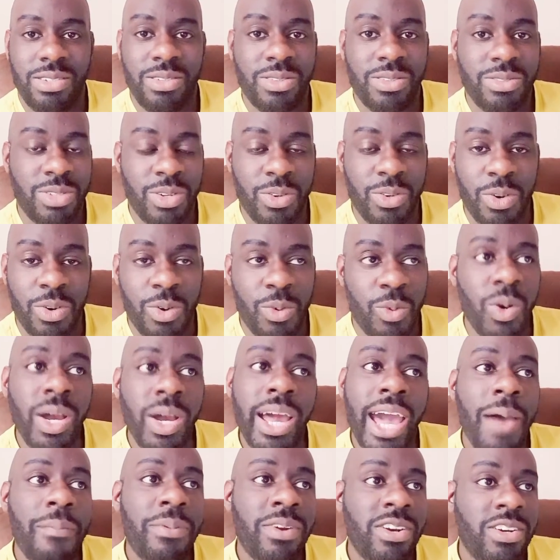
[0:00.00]
don't know what
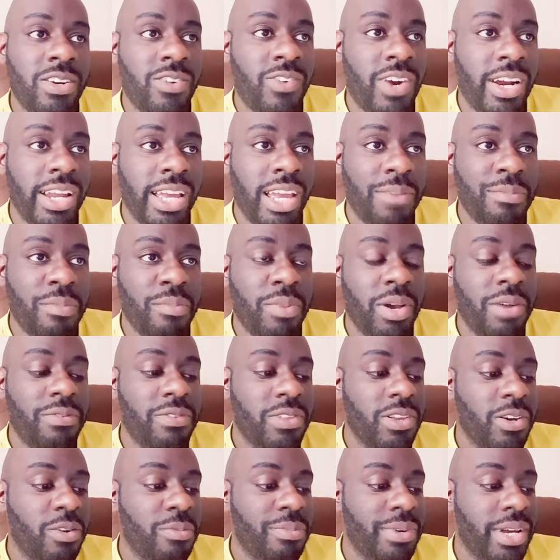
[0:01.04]
happened in the running game in
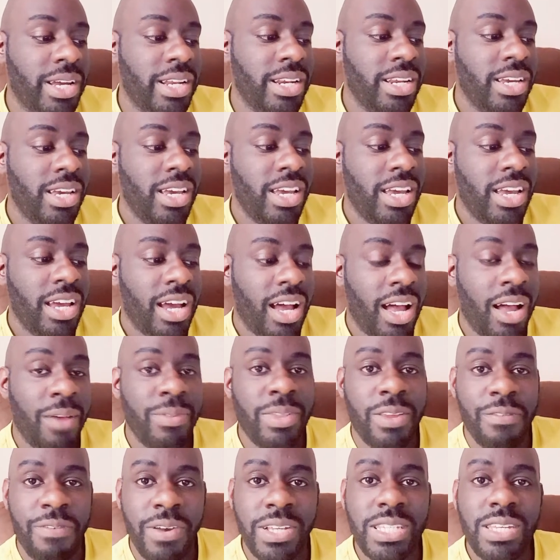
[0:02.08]
Buffalo, but
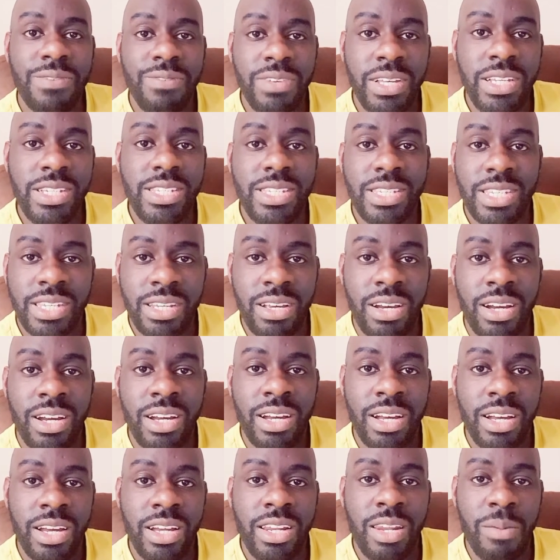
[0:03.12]
defensively,
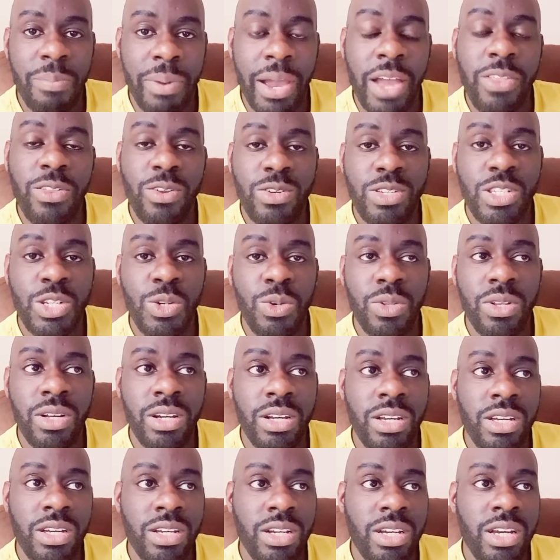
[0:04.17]
the Panthers do look
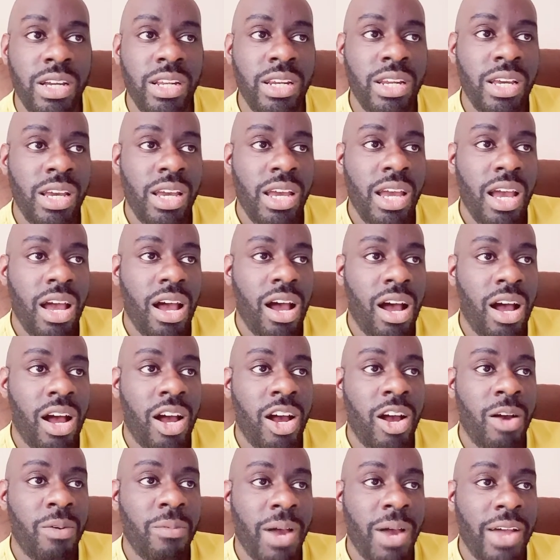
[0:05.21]
good.
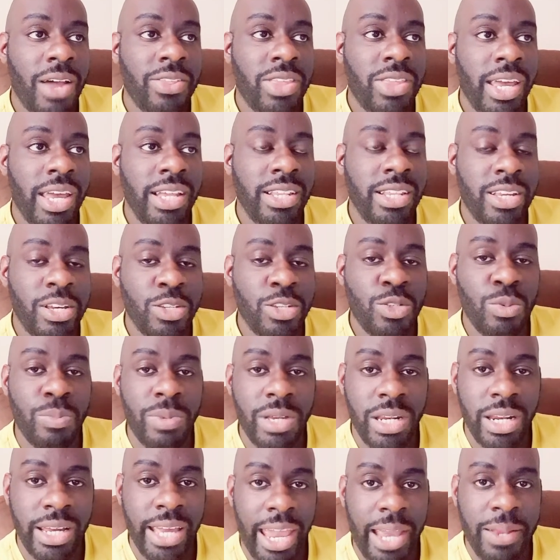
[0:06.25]
I think this will be
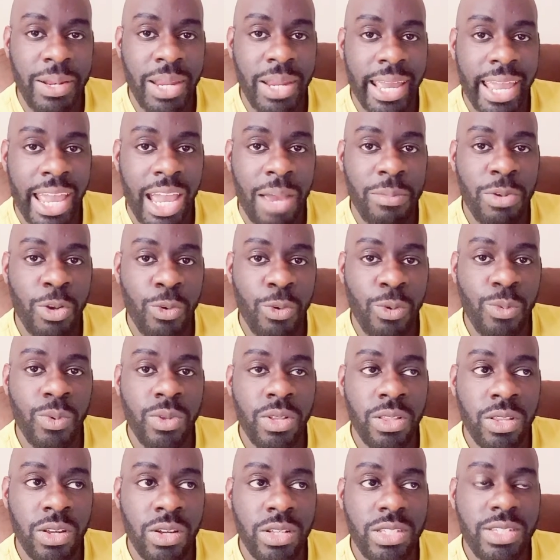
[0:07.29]
the game that Cam Newton will
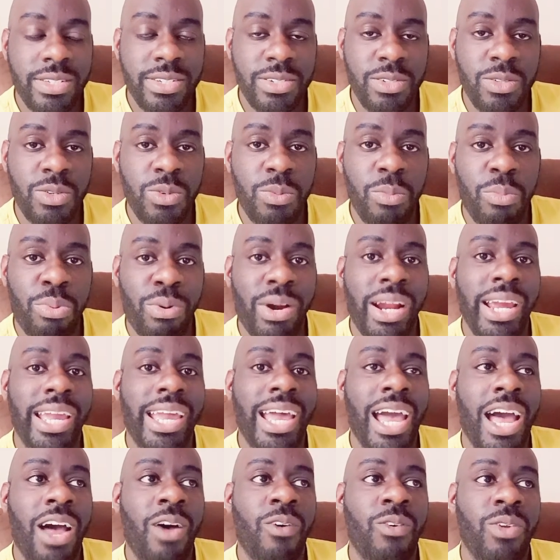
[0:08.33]
look to break
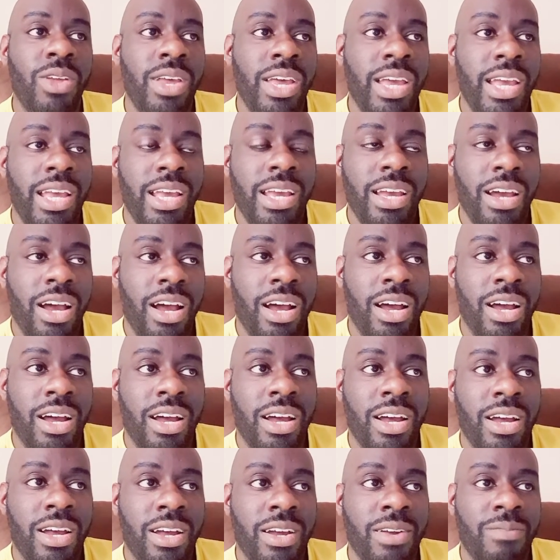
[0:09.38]
out
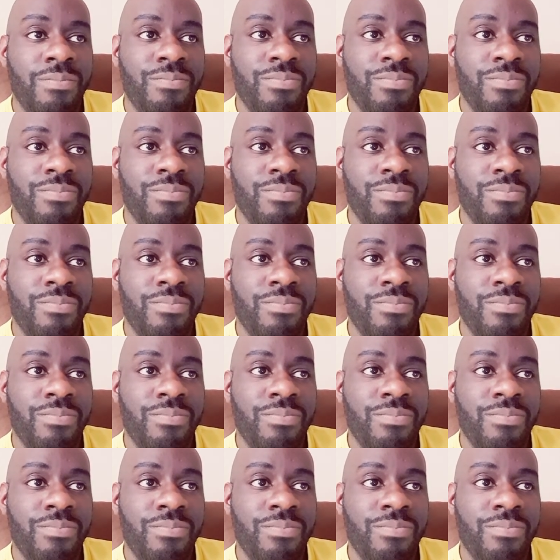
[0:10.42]
that